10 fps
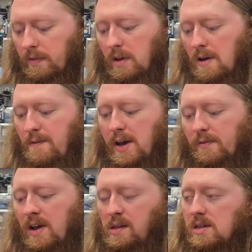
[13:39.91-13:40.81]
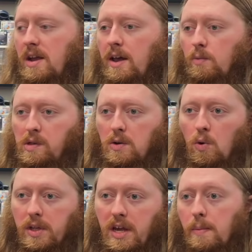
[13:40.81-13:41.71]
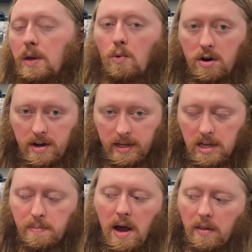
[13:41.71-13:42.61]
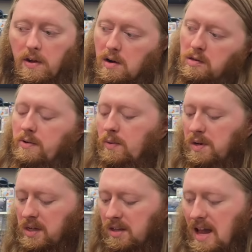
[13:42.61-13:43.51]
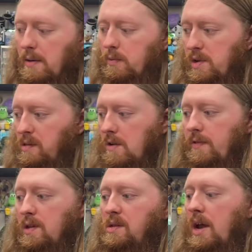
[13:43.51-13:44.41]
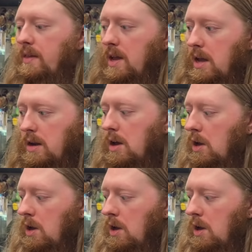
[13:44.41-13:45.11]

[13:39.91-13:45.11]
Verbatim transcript: The Final Fantasy X was the only game he wanted to keep out of there, so he wants to get that one resurfaced, and then